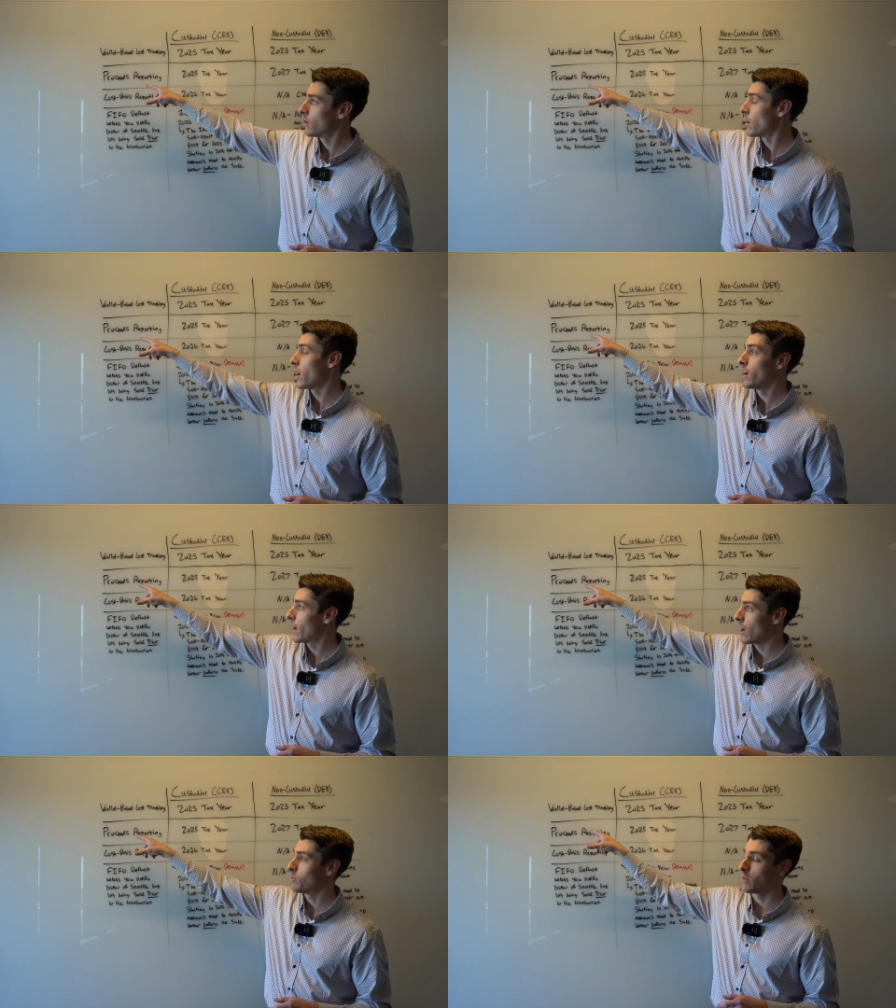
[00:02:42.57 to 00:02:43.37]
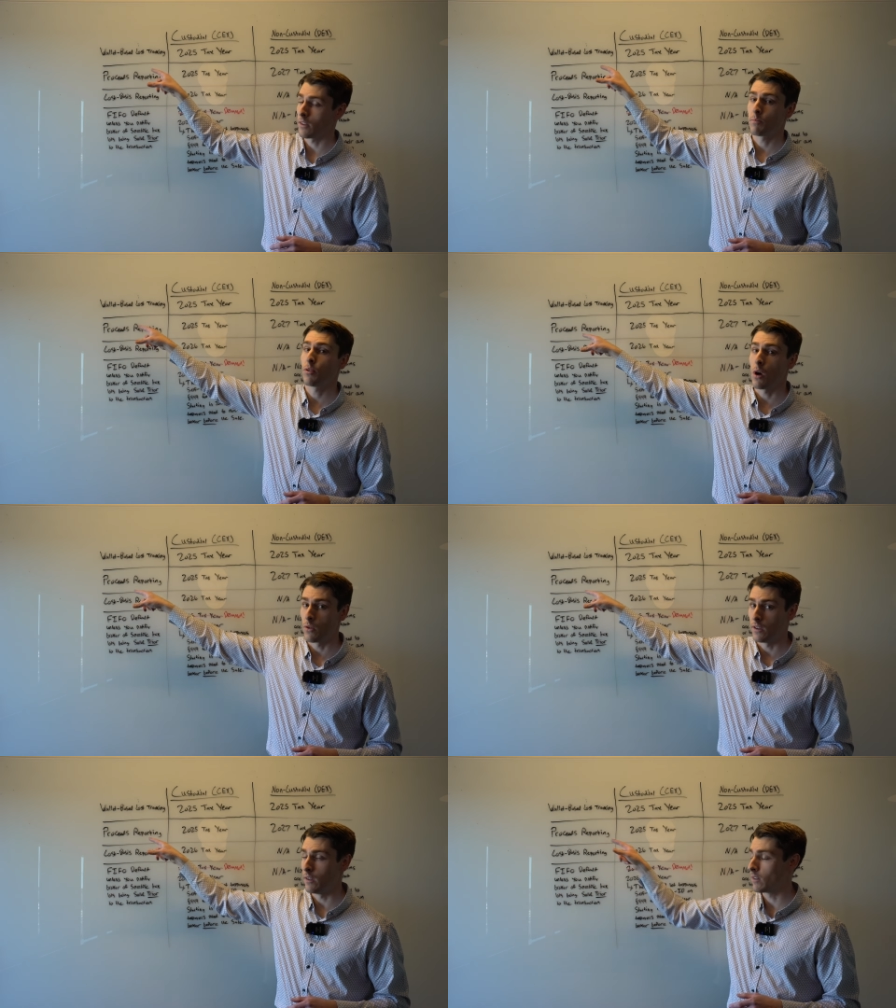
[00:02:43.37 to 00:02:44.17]
Sorry, not cost basis,
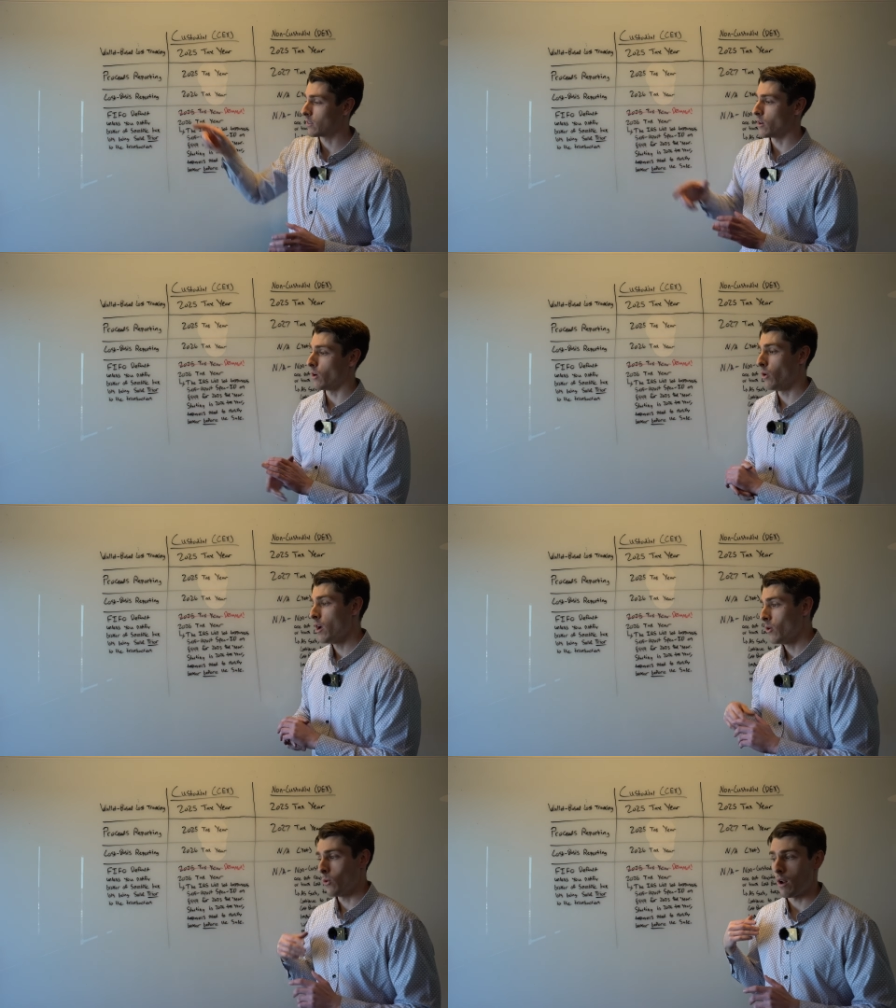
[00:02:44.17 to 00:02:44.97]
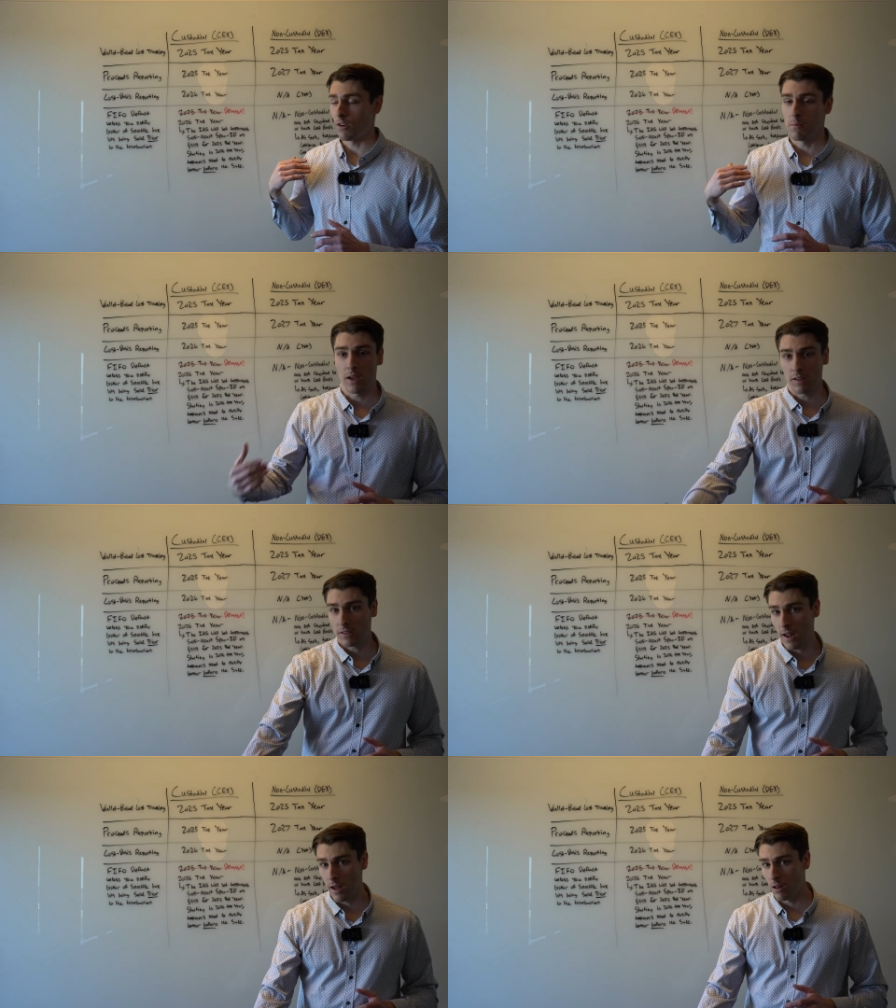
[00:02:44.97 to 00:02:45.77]
proceeds. So whenever you make a
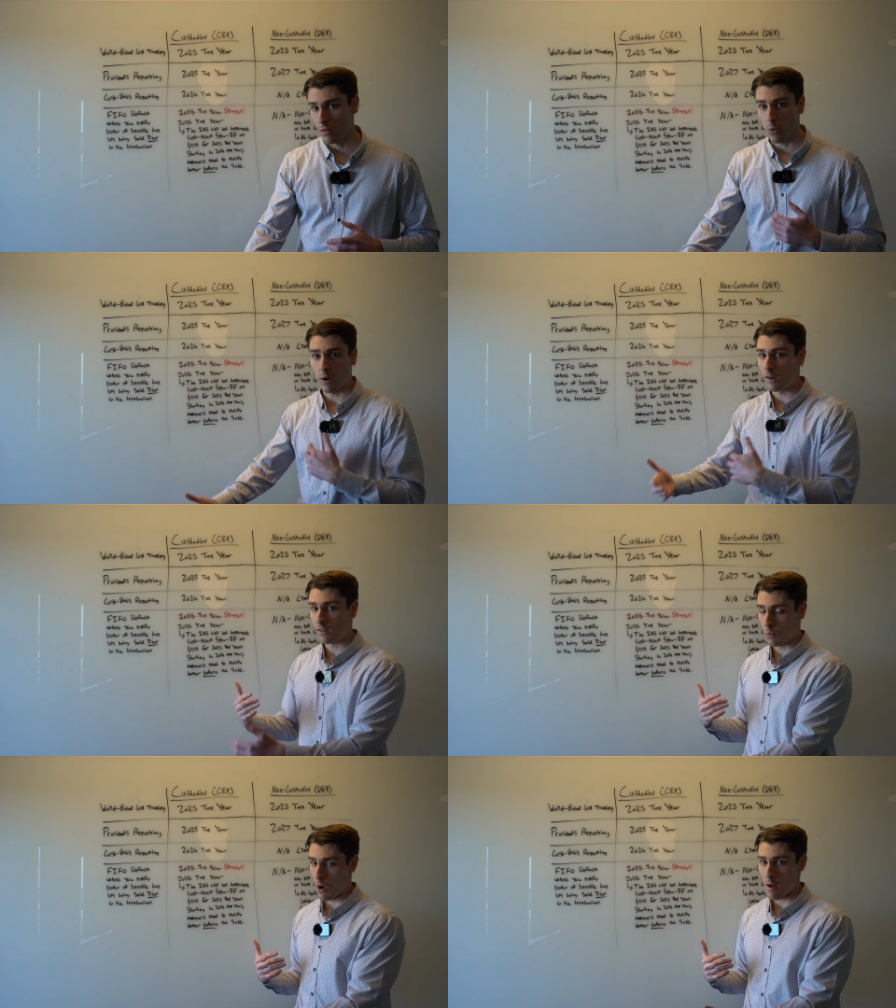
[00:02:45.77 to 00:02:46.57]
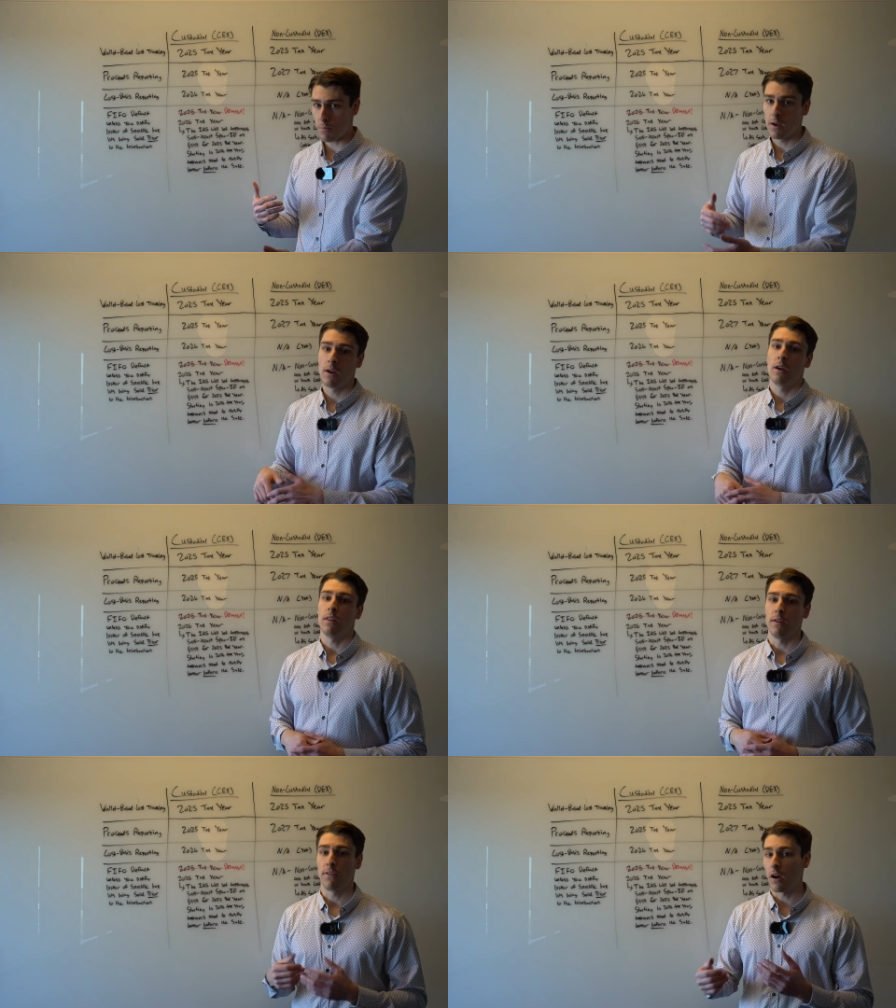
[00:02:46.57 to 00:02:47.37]
sale or a swap,
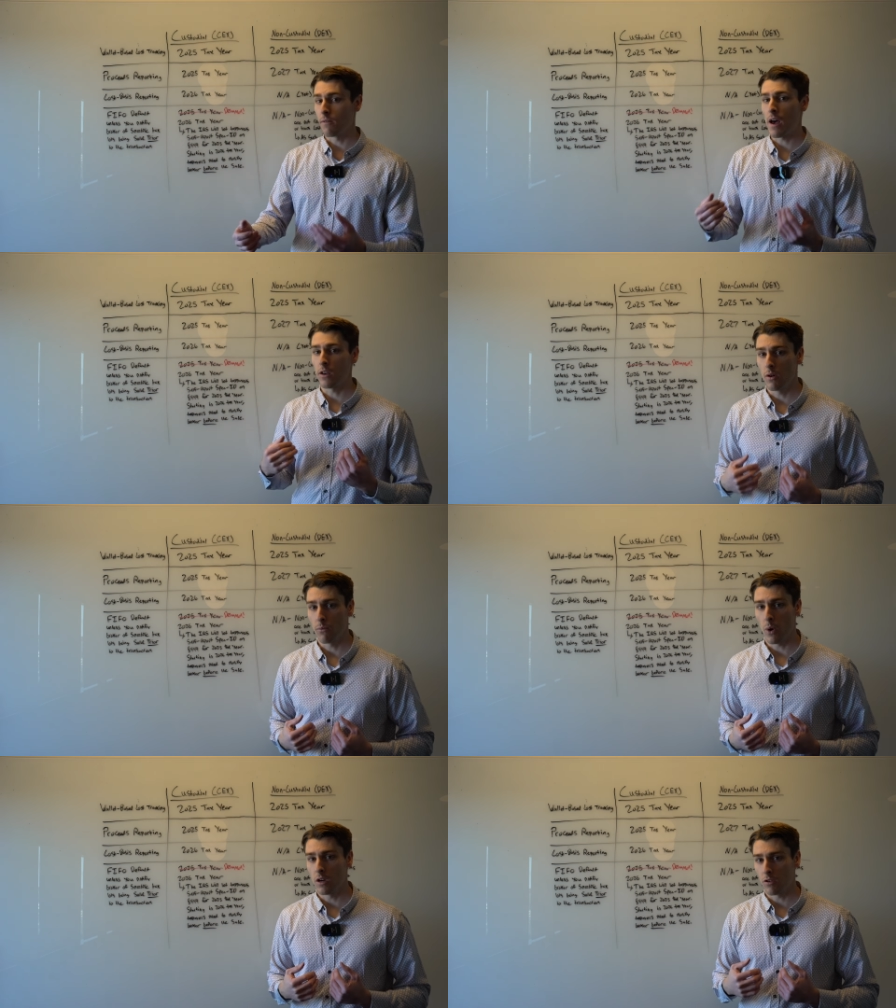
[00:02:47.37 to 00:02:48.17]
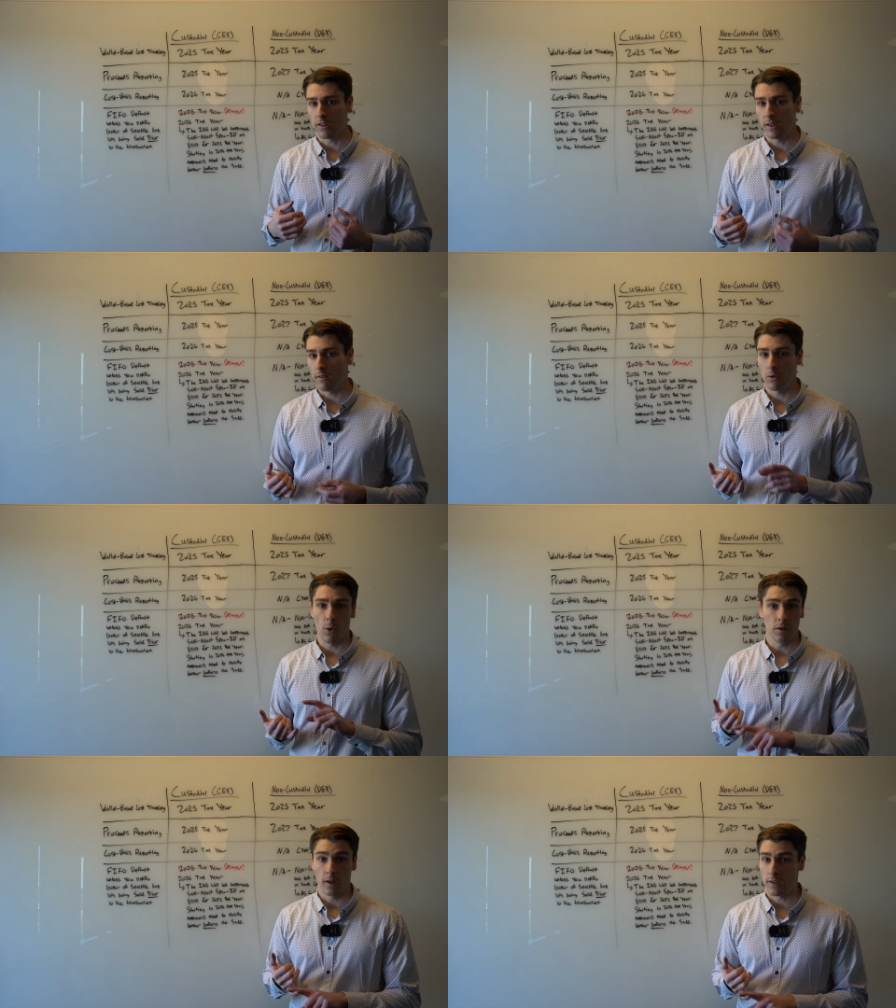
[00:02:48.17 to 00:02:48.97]
the fair value of what you're receiving,
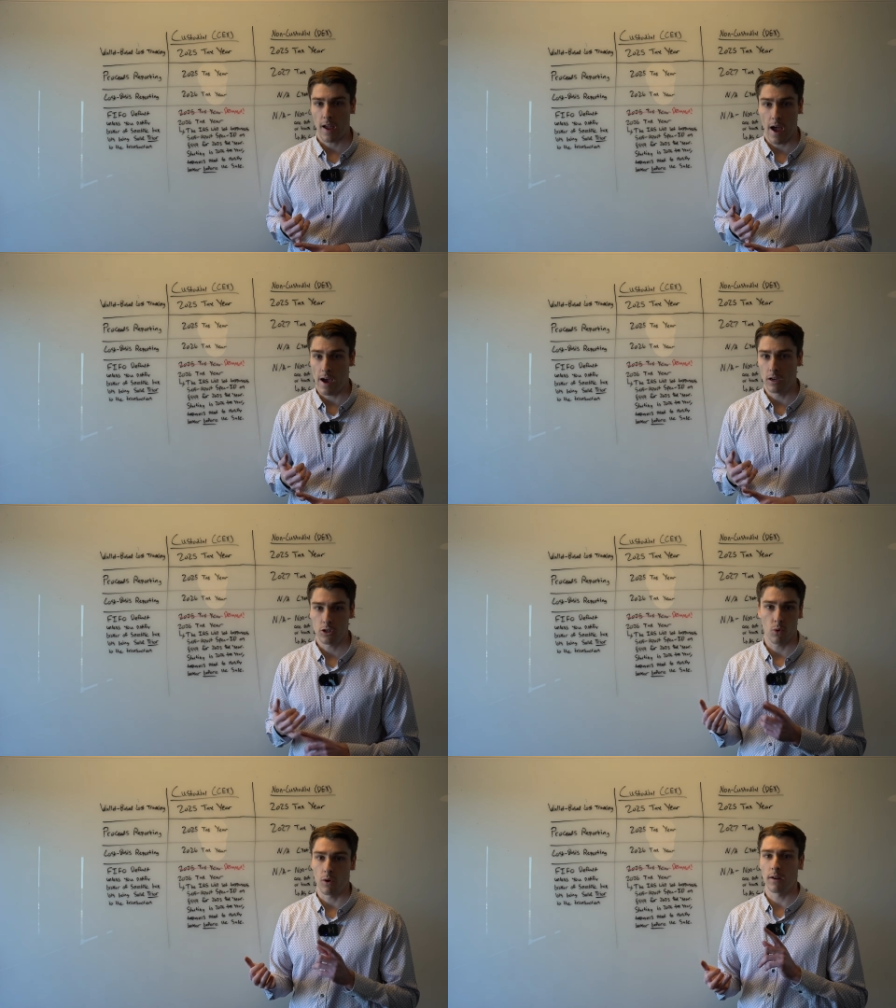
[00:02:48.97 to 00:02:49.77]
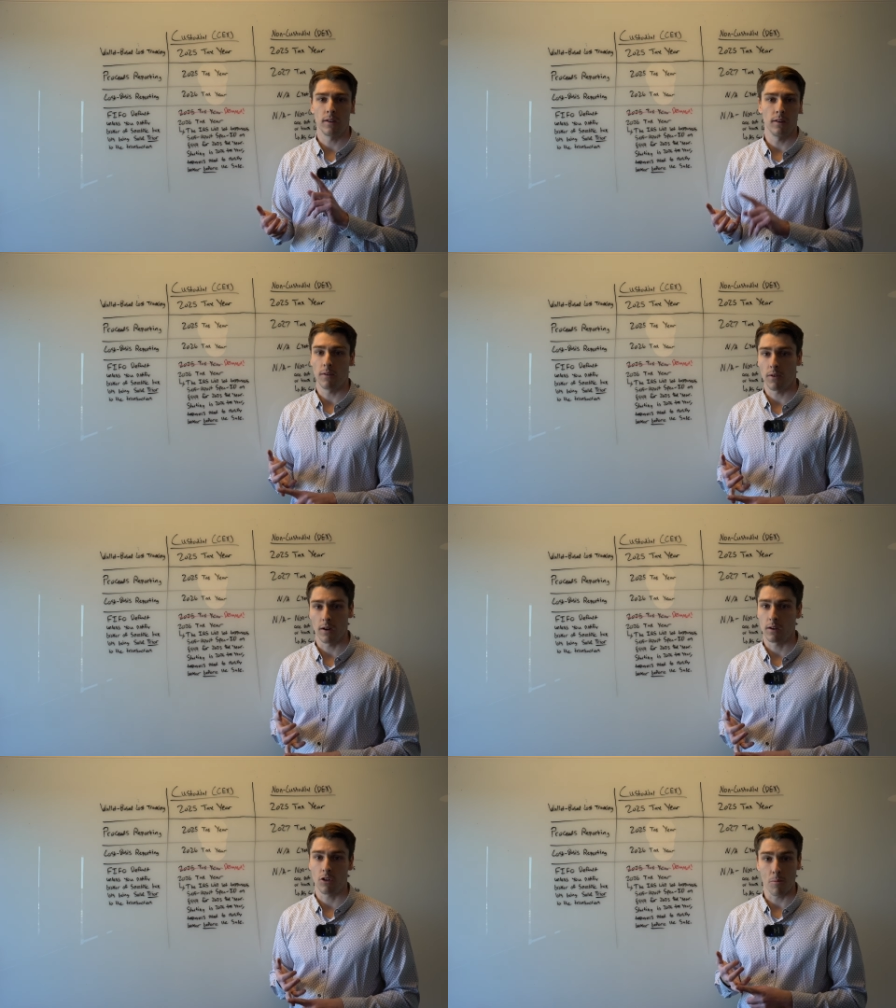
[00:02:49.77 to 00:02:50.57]
whether it's cash or it's a
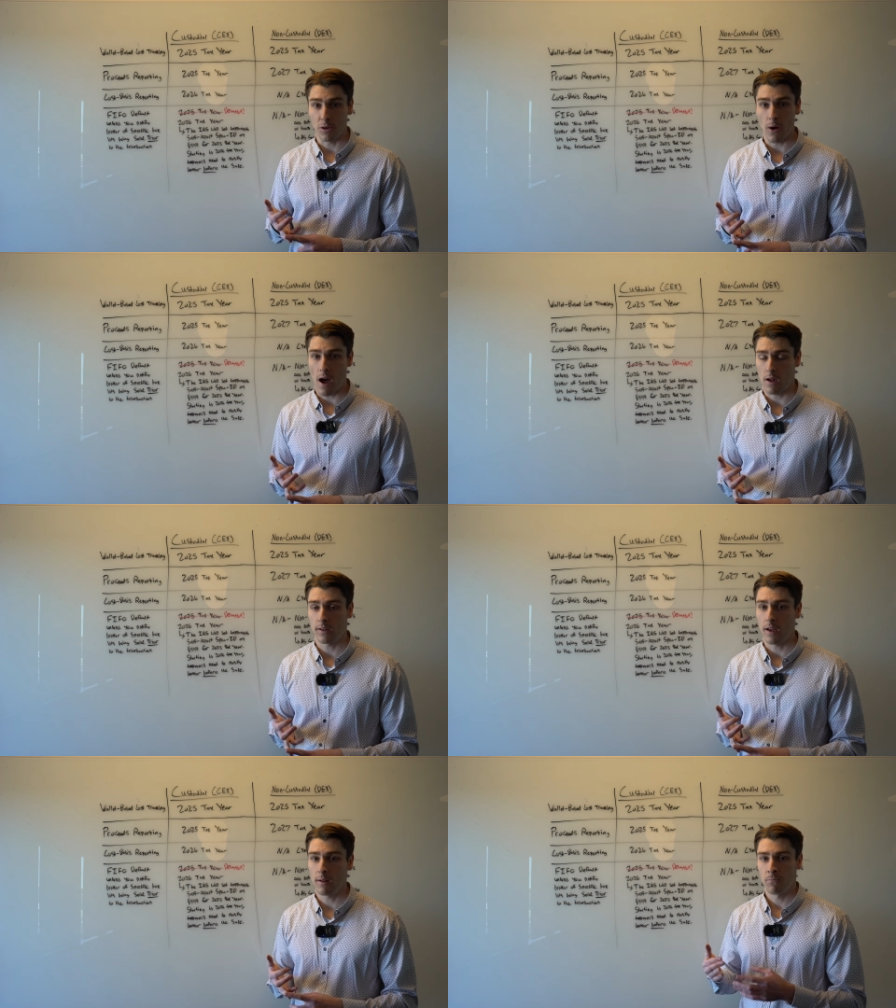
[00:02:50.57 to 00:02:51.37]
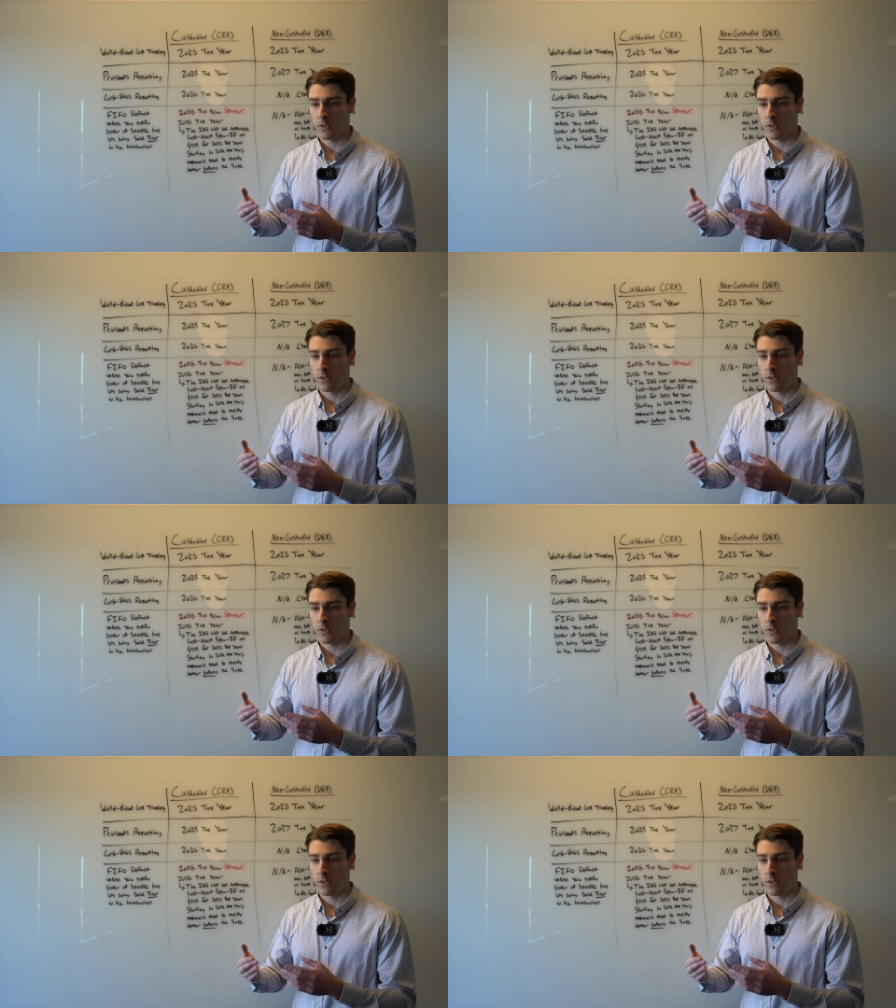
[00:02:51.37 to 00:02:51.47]
different crypto asset,